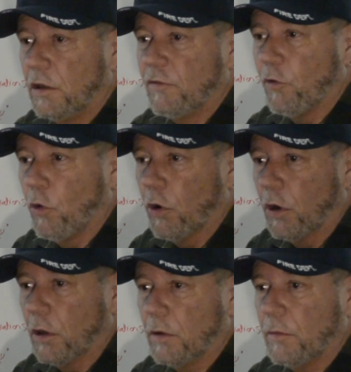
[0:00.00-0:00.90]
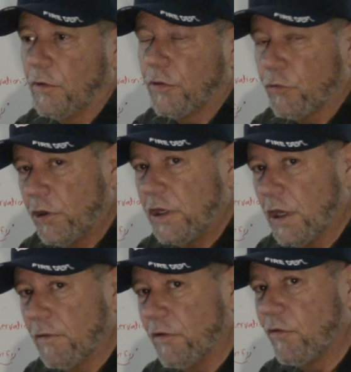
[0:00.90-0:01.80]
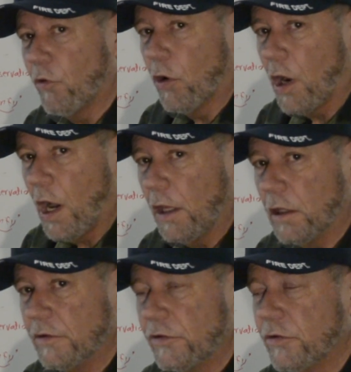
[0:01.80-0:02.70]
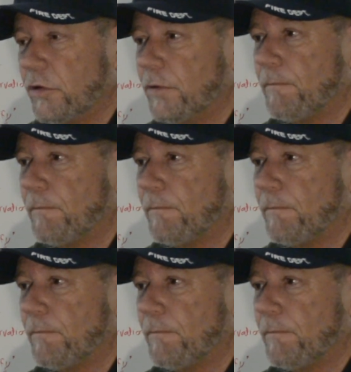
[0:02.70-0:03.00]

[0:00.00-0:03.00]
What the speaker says: for 3 of the 4 islands.